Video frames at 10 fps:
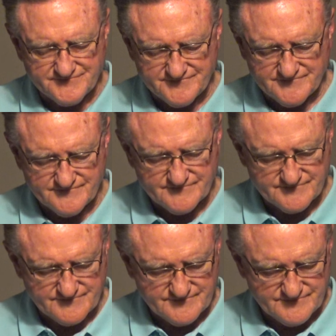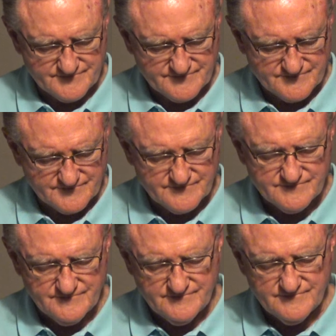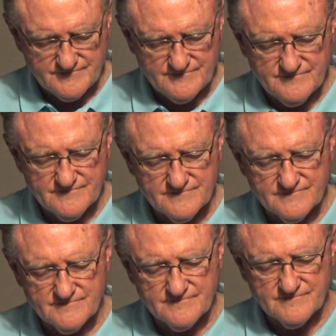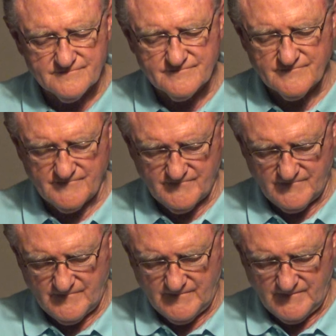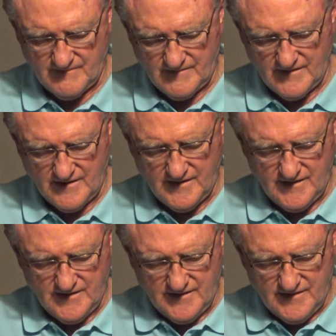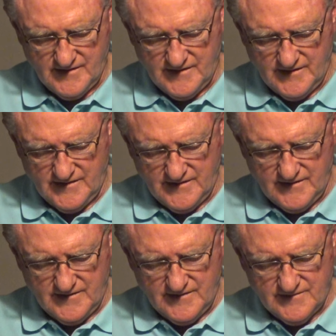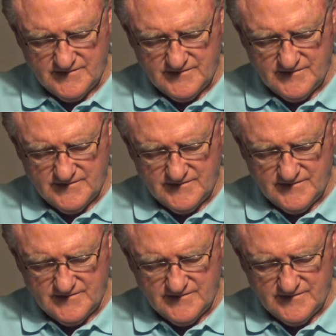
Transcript: (no one is talking)